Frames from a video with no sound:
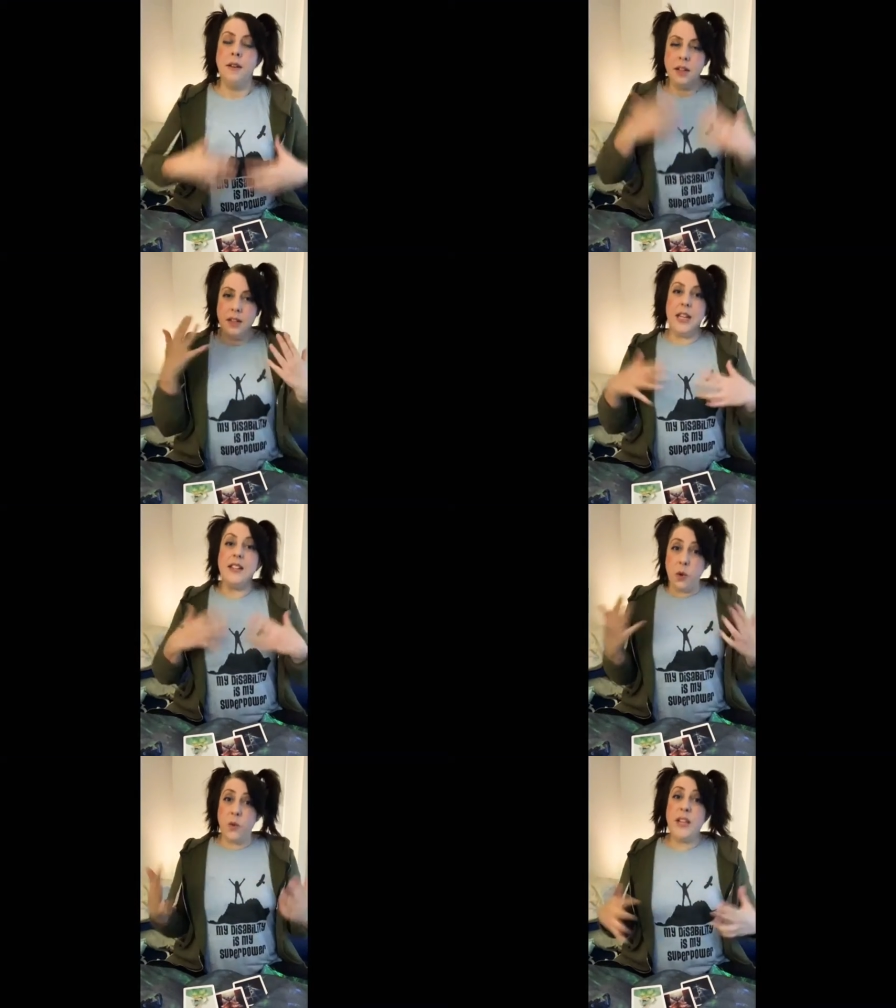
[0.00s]
Get
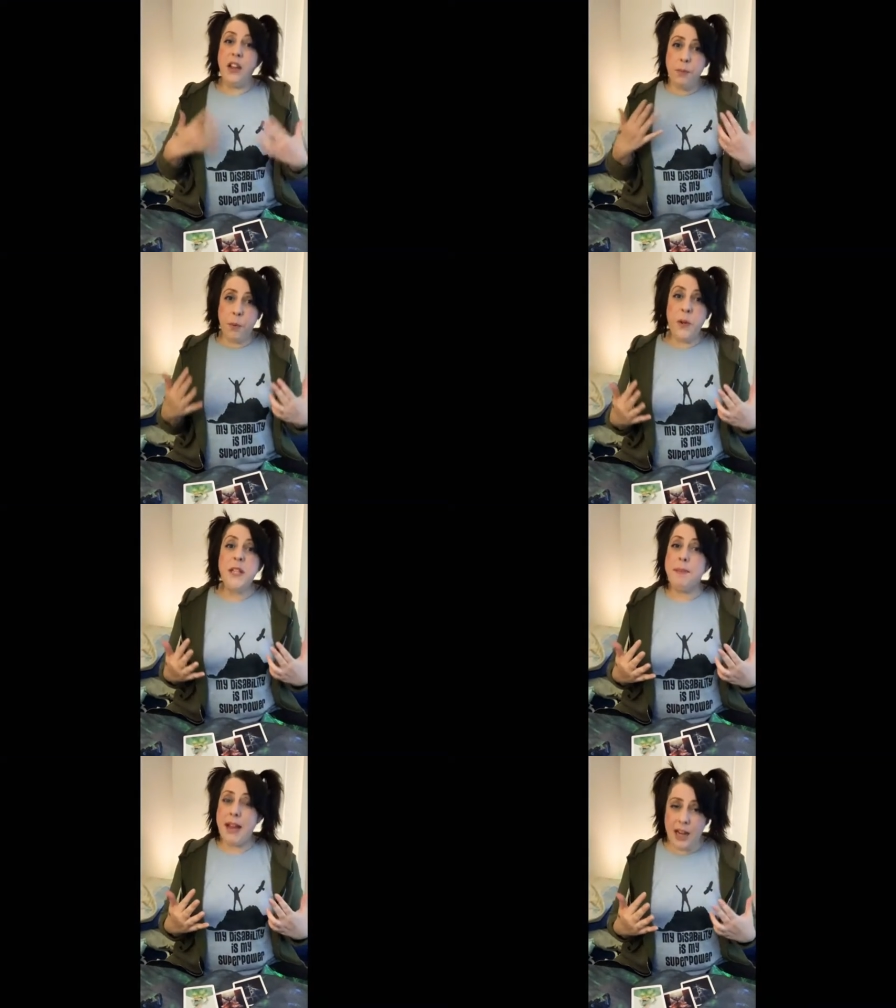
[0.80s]
those health points
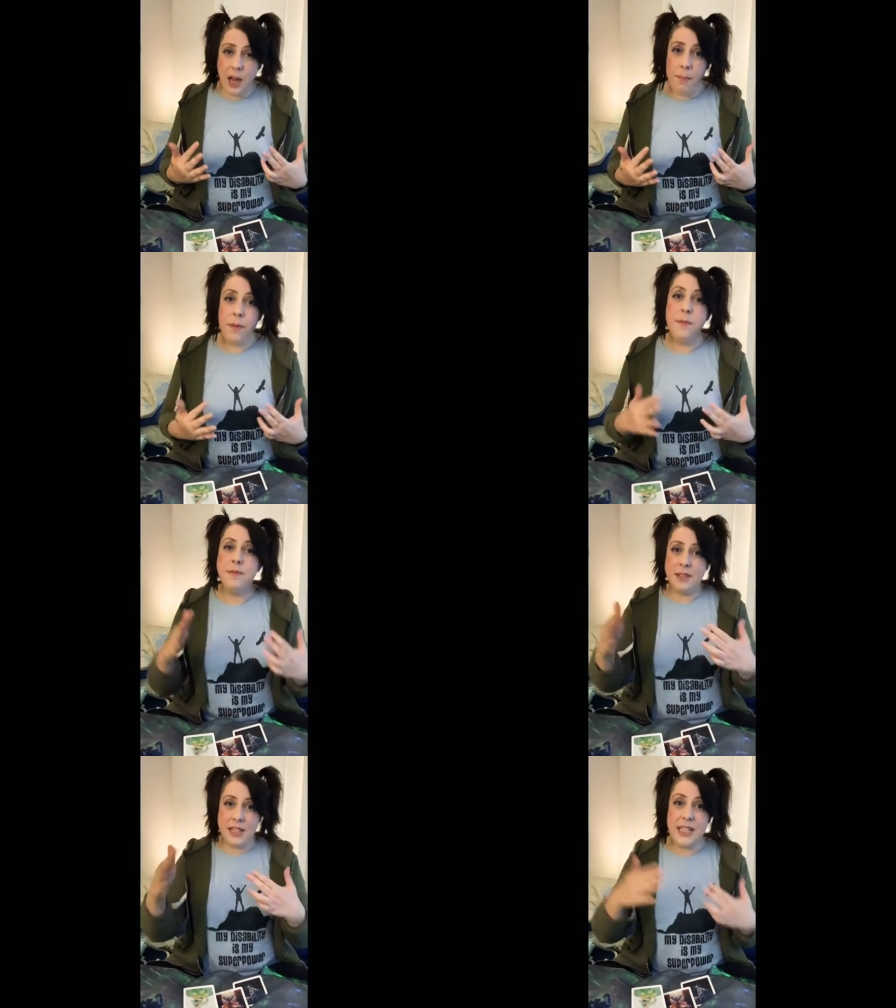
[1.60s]
back up.
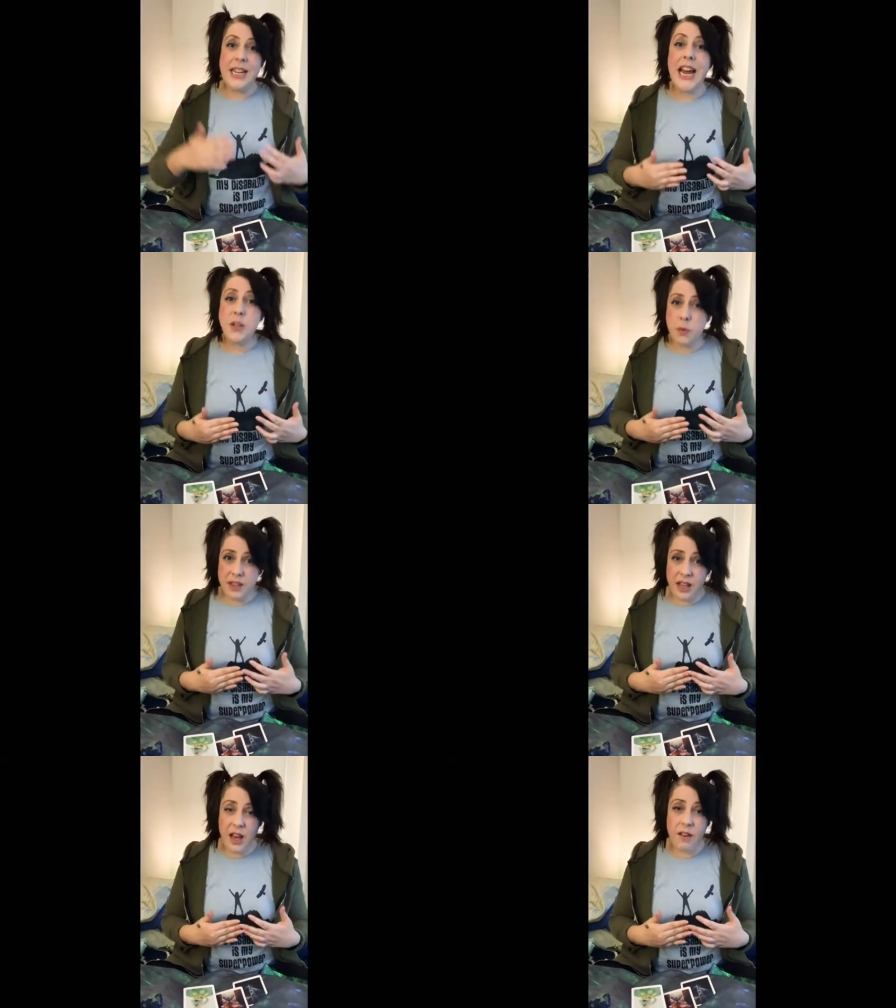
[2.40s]
Detach with
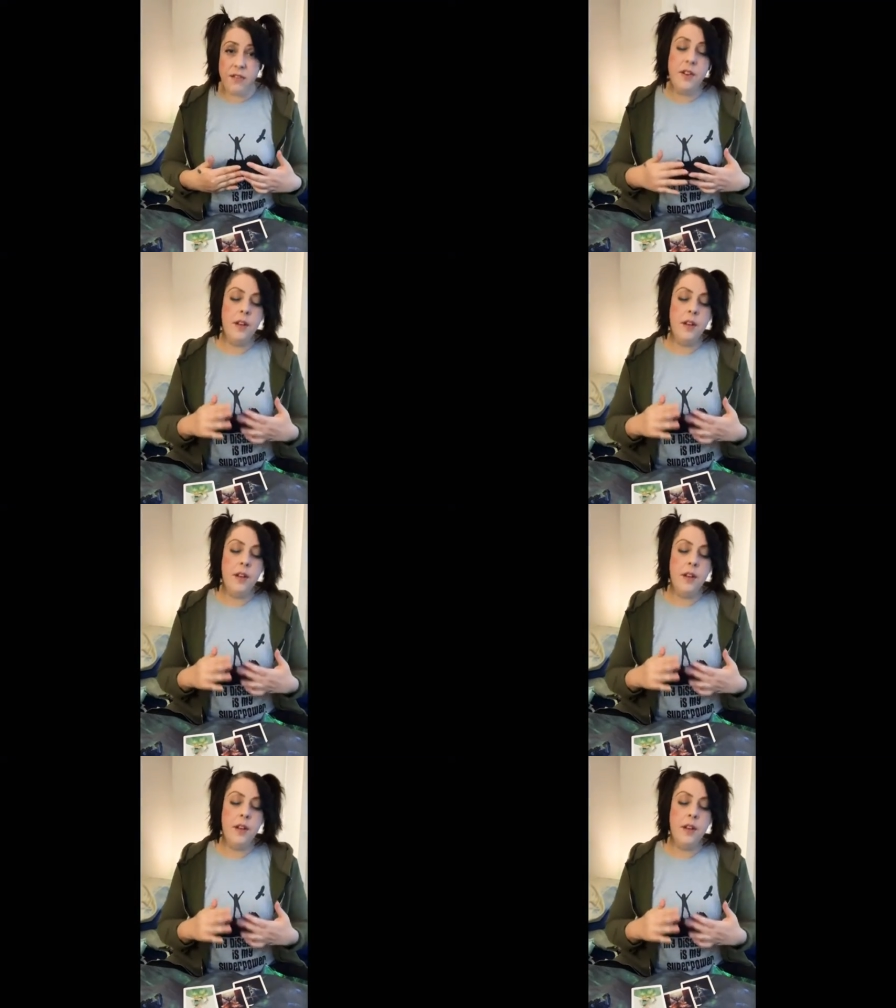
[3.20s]
love.